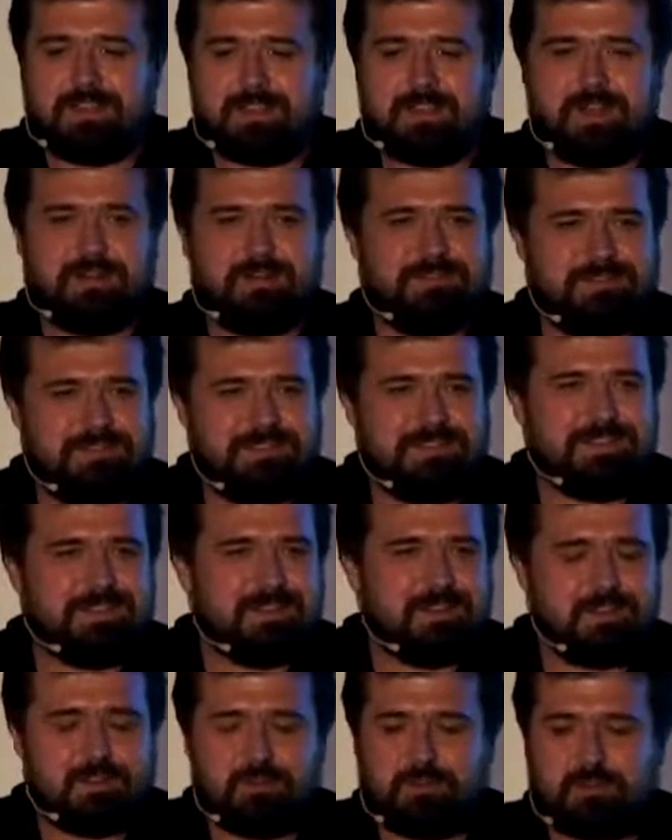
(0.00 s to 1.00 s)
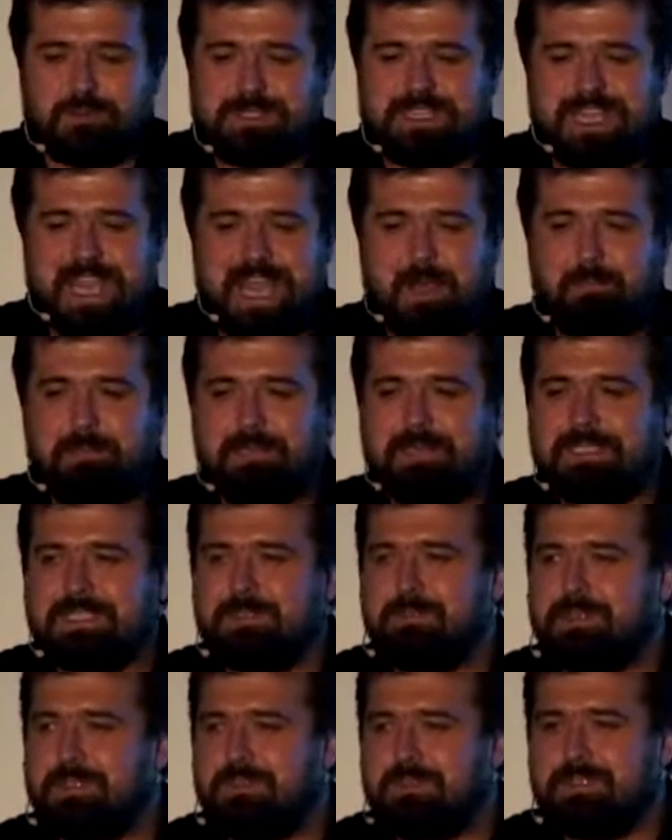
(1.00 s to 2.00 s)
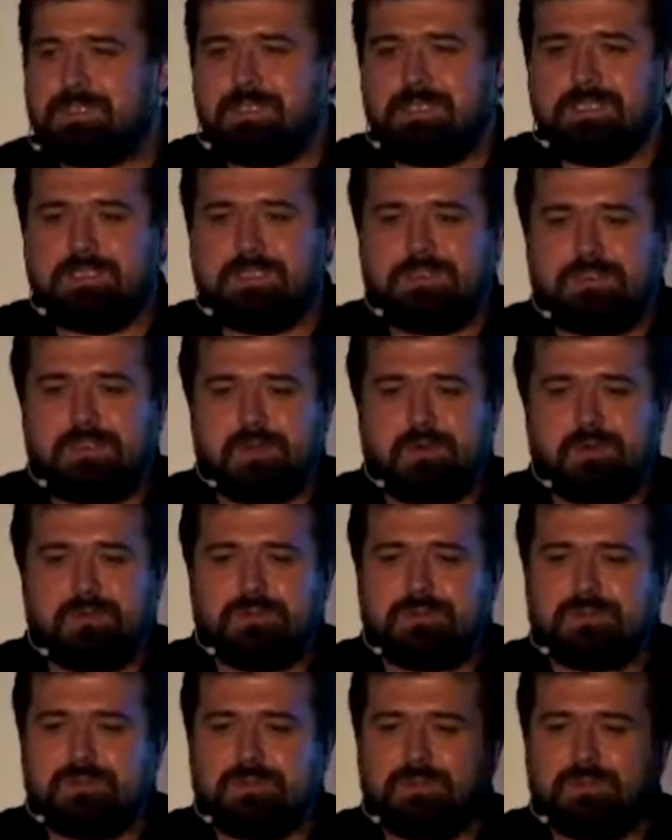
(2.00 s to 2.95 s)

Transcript: kind of, do you see happiness when you see code, or